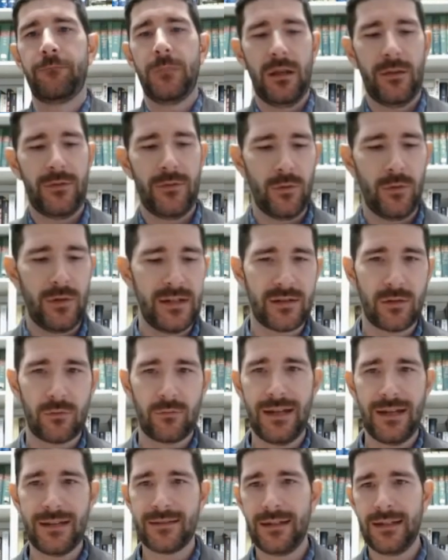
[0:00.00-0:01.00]
Authorities
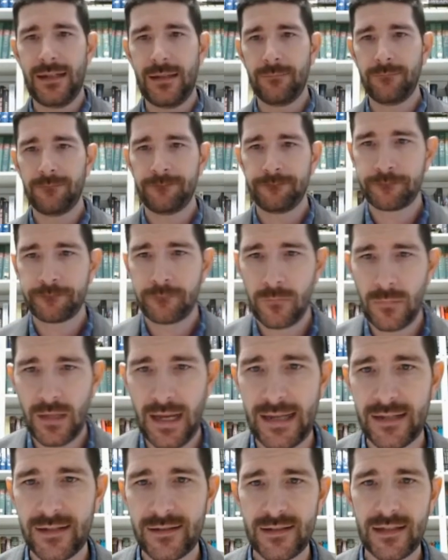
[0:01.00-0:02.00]
arrested him
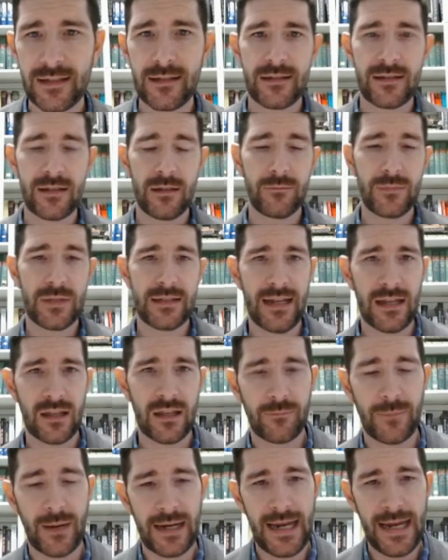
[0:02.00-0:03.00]
and sentenced him to death
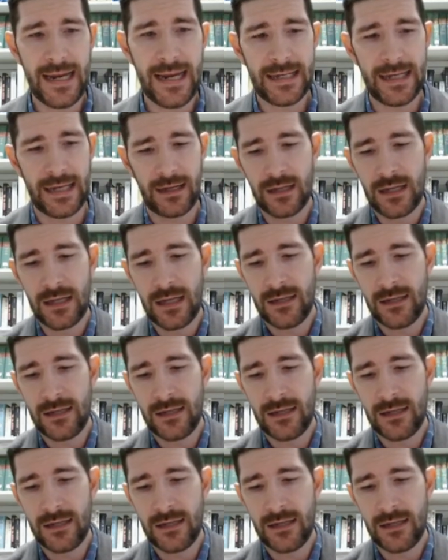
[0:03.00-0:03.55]
by hanging.